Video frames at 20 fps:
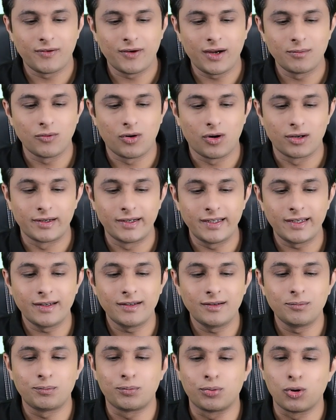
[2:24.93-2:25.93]
I'm already
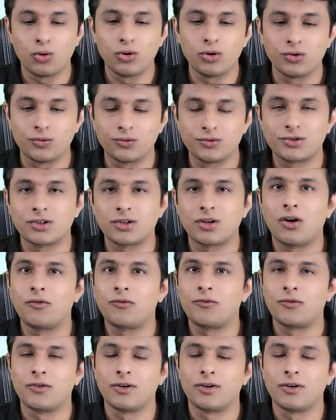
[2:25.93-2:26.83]
a pro user of